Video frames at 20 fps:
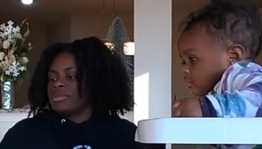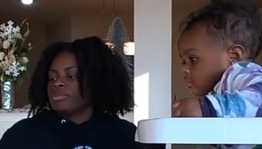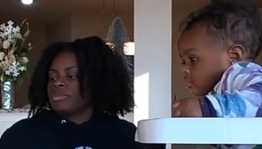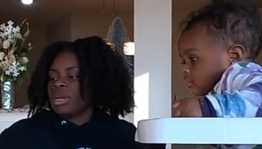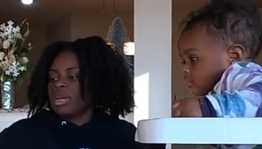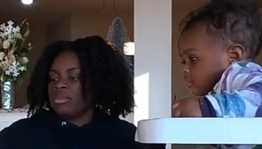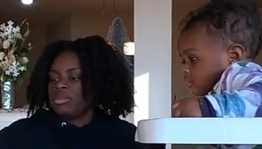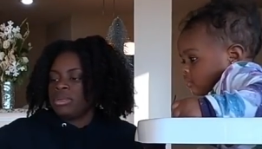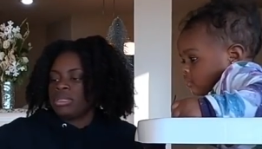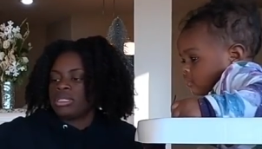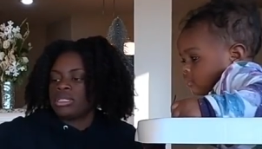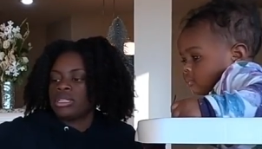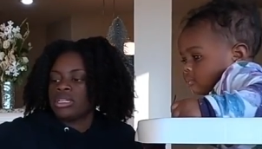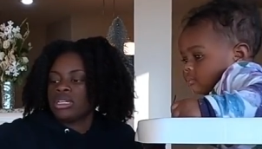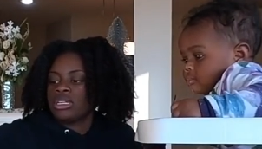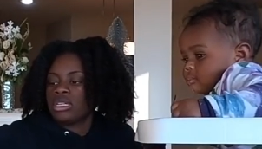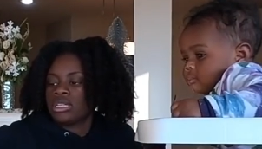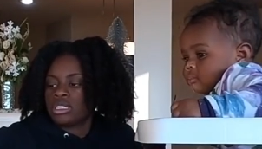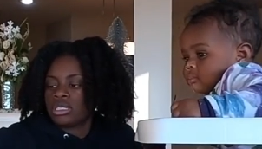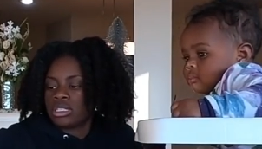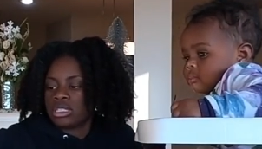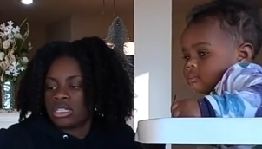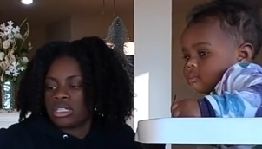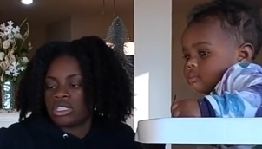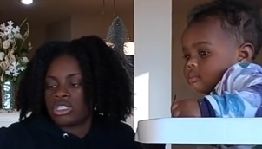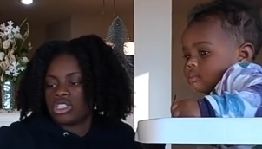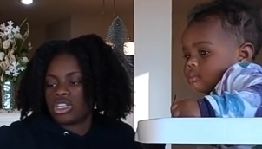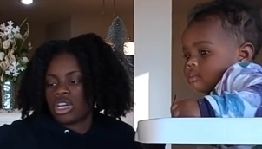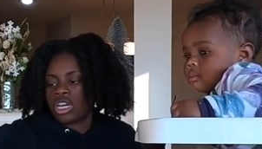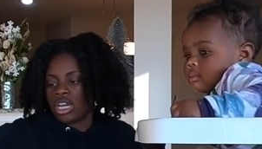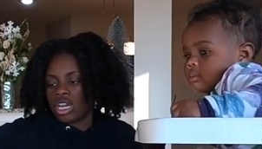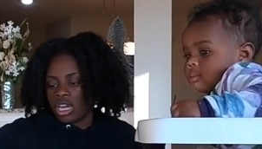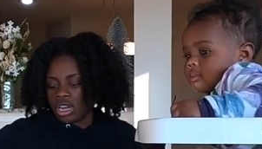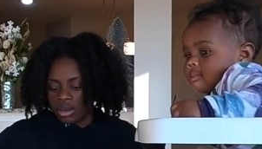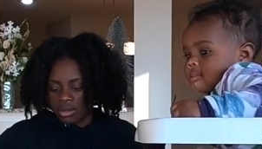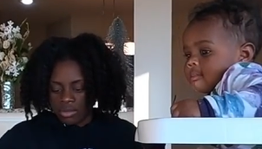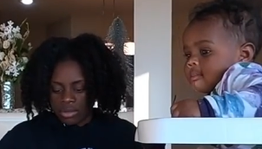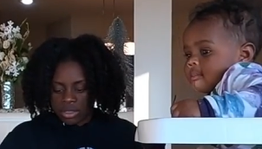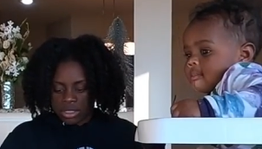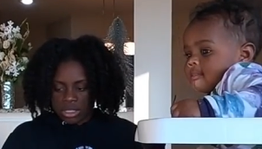Speaker 1: Babies love to touch
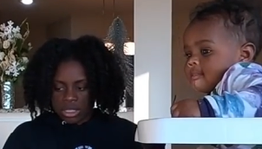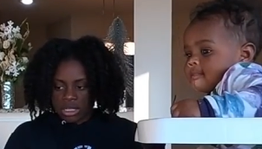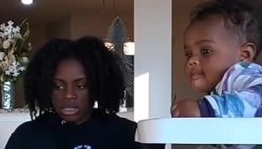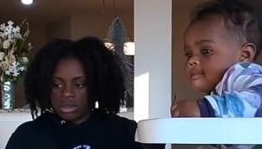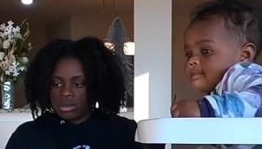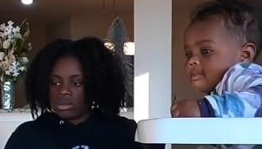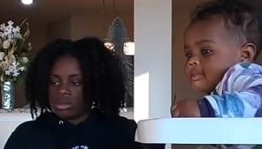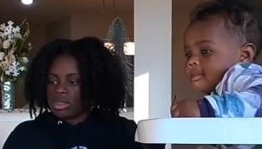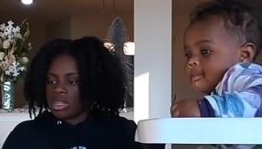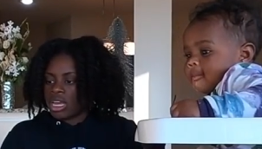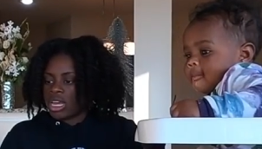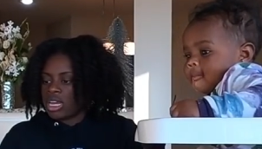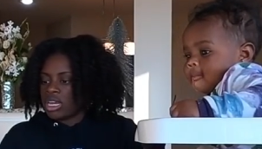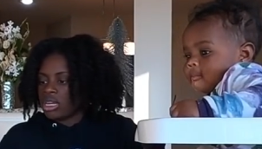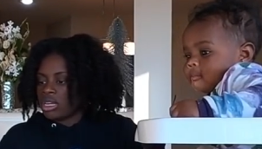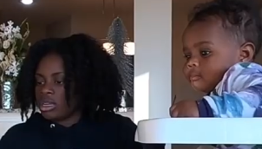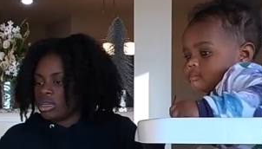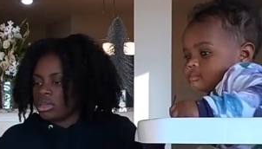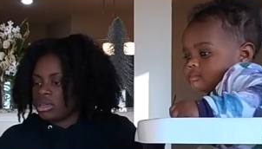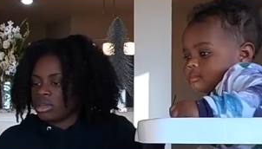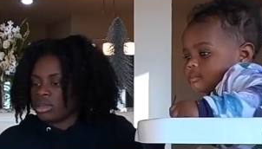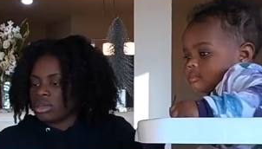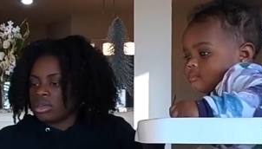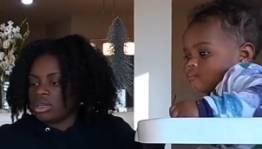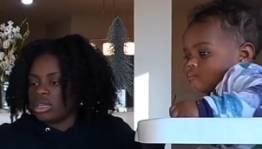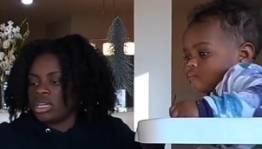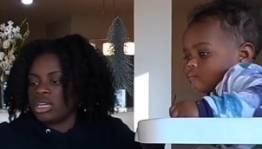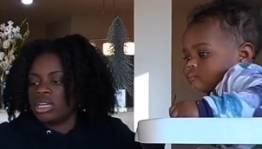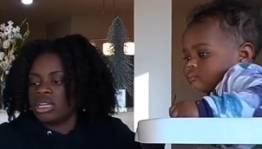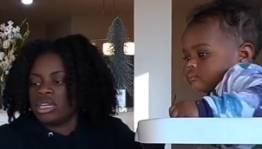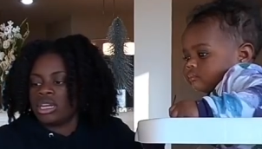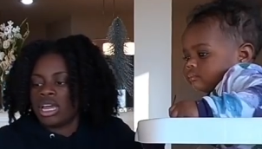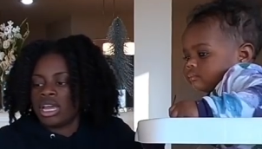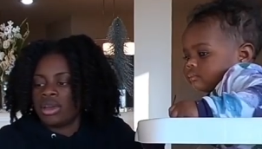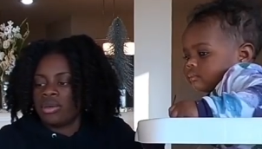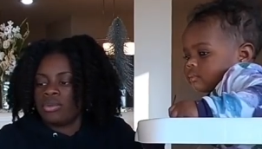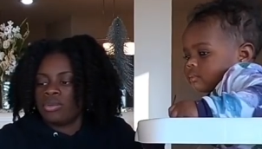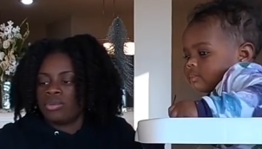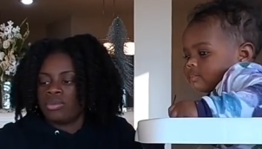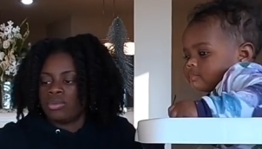every single thing in
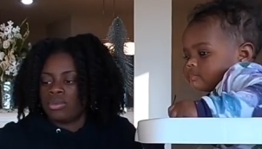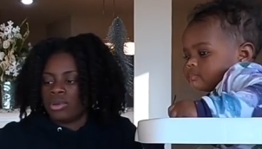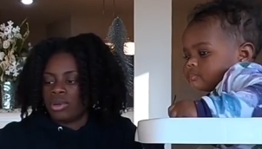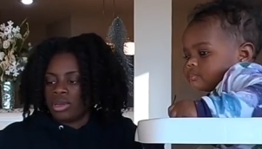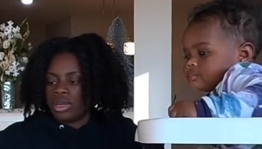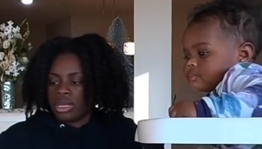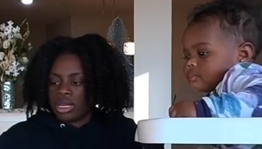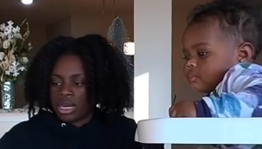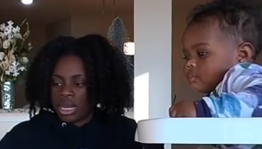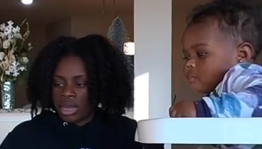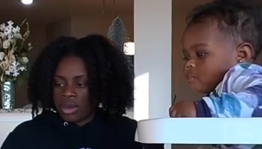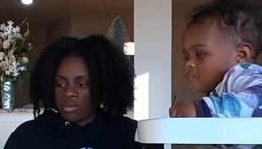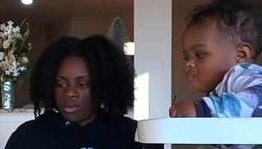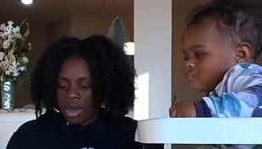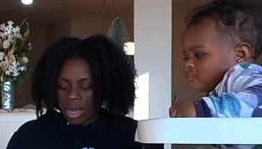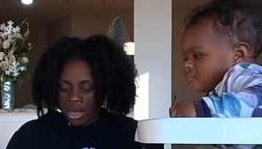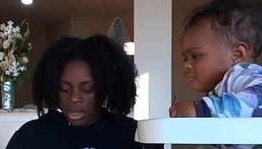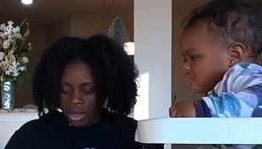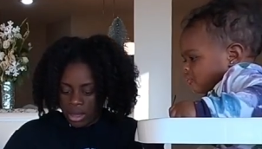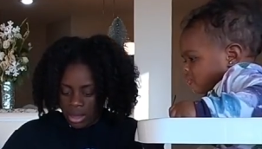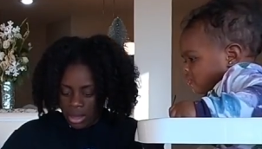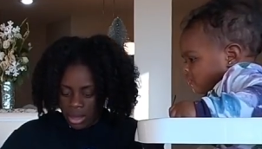they in they way.